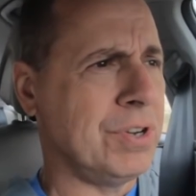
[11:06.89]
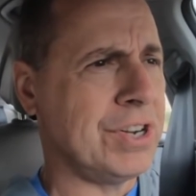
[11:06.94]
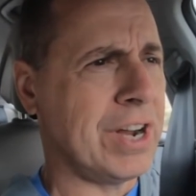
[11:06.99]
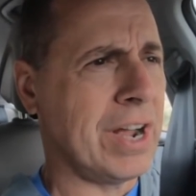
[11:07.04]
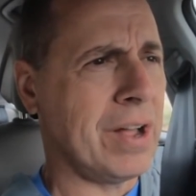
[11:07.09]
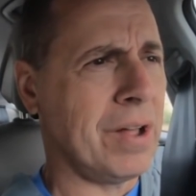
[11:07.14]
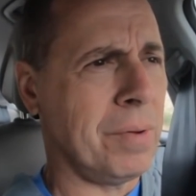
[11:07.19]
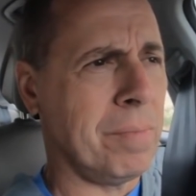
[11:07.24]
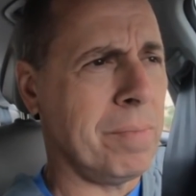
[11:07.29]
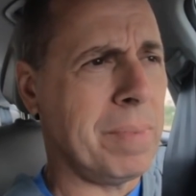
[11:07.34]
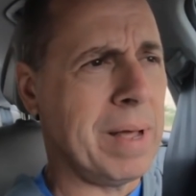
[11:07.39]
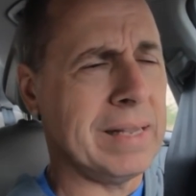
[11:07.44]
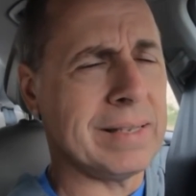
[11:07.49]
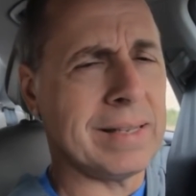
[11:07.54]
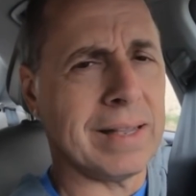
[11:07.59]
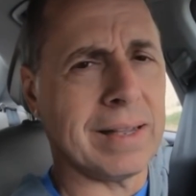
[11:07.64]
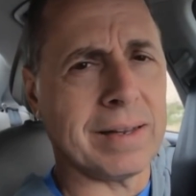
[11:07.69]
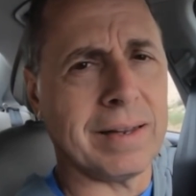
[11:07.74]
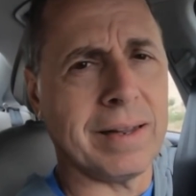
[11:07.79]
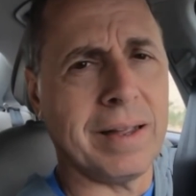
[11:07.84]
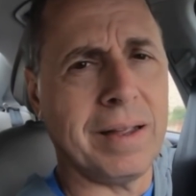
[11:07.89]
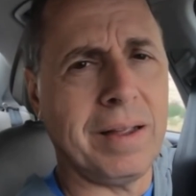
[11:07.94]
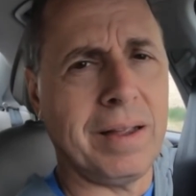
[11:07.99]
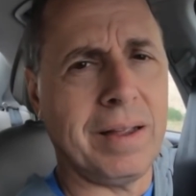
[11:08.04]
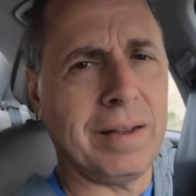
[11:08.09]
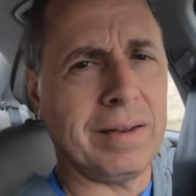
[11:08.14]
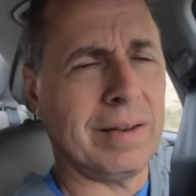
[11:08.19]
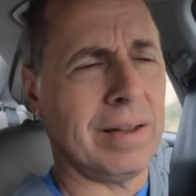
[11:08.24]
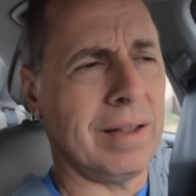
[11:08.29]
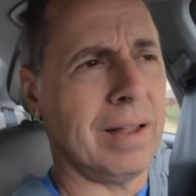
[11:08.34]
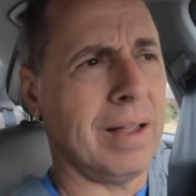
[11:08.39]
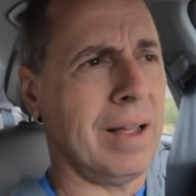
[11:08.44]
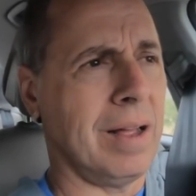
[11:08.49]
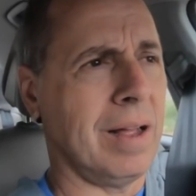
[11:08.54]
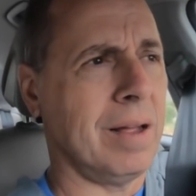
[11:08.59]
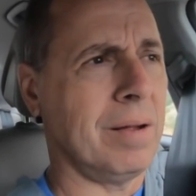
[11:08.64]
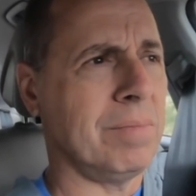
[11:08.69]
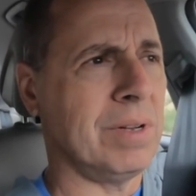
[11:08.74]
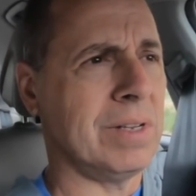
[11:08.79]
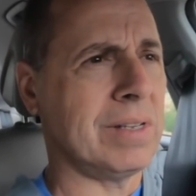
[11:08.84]
Michelle basically
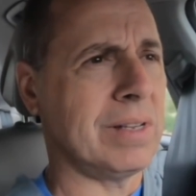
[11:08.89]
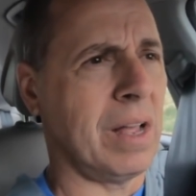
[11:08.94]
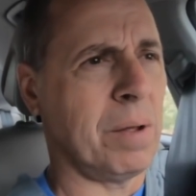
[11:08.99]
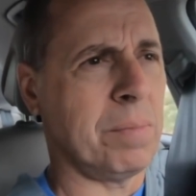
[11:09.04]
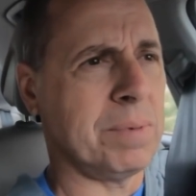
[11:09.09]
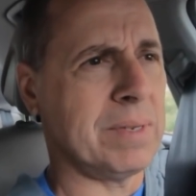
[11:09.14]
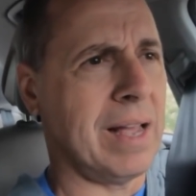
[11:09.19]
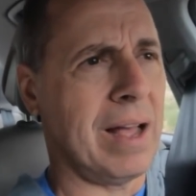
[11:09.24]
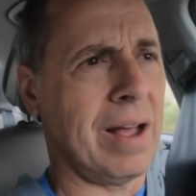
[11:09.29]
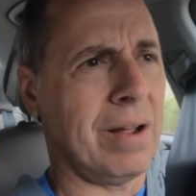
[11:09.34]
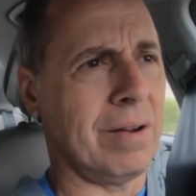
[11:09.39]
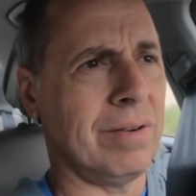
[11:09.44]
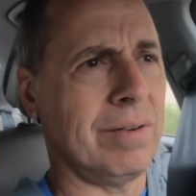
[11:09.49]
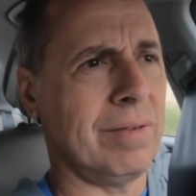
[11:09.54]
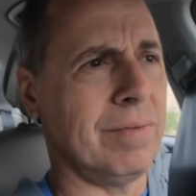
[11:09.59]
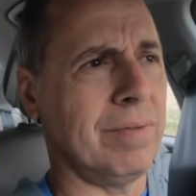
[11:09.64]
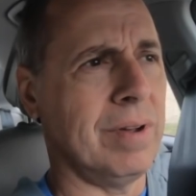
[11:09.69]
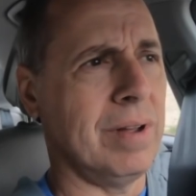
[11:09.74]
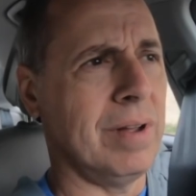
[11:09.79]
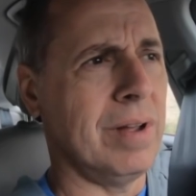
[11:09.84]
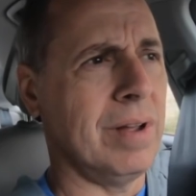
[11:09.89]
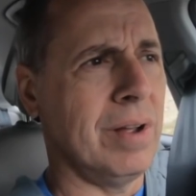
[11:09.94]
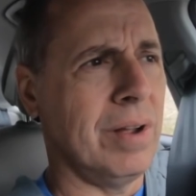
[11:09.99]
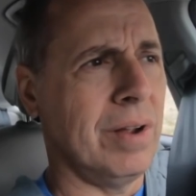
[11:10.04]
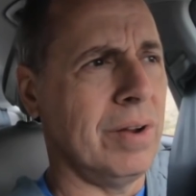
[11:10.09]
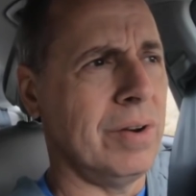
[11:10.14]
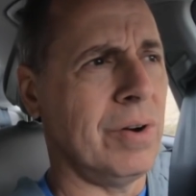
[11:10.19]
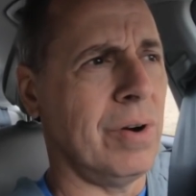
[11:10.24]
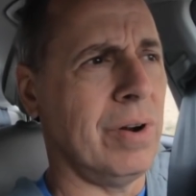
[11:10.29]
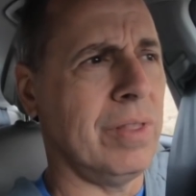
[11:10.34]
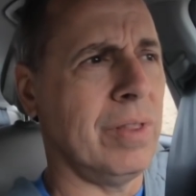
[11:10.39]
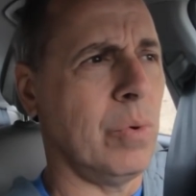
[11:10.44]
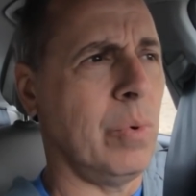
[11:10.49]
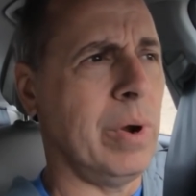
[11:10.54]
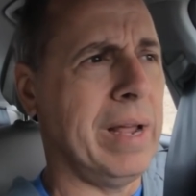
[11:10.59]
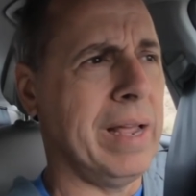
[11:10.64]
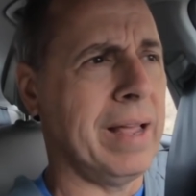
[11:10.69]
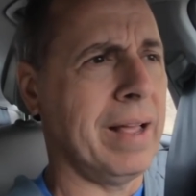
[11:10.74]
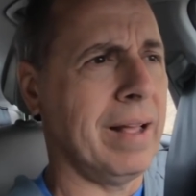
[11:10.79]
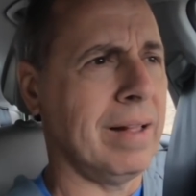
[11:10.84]
just helps out
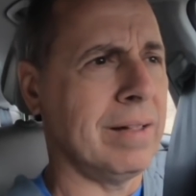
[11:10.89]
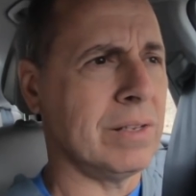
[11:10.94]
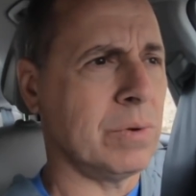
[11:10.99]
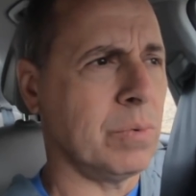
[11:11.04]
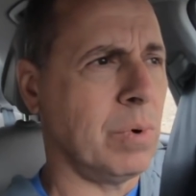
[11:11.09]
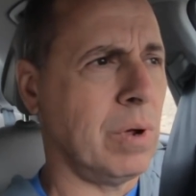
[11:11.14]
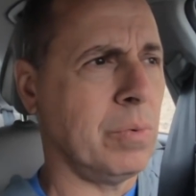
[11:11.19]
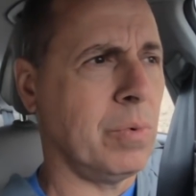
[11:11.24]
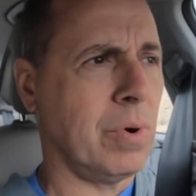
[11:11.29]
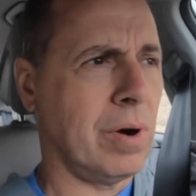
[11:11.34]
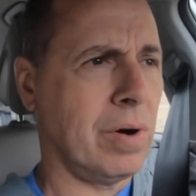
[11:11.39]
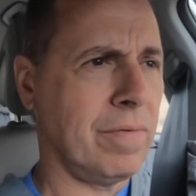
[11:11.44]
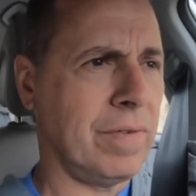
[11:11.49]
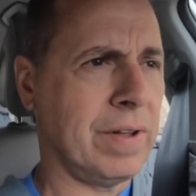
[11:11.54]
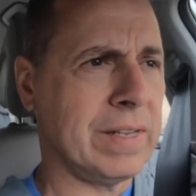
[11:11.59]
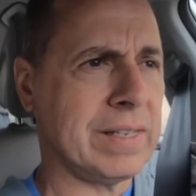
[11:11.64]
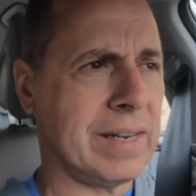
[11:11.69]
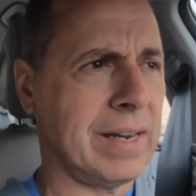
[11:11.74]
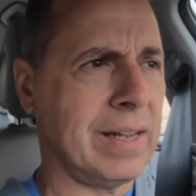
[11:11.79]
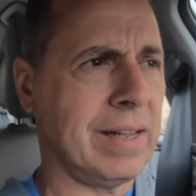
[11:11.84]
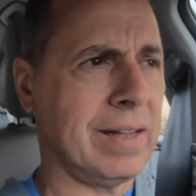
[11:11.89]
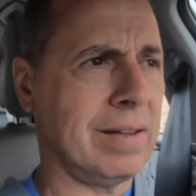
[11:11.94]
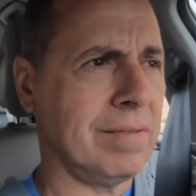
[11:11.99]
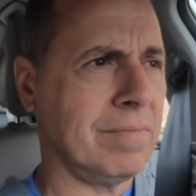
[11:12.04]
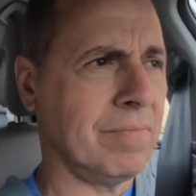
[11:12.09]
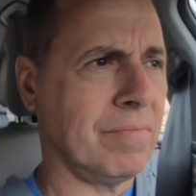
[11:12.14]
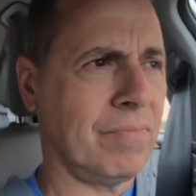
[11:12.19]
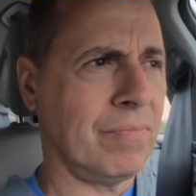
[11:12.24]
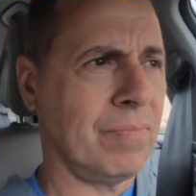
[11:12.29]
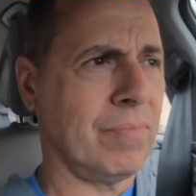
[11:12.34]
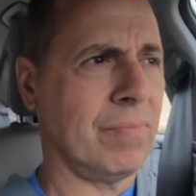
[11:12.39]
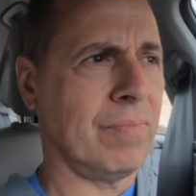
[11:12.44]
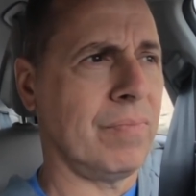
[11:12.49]
during the weekends when we're visiting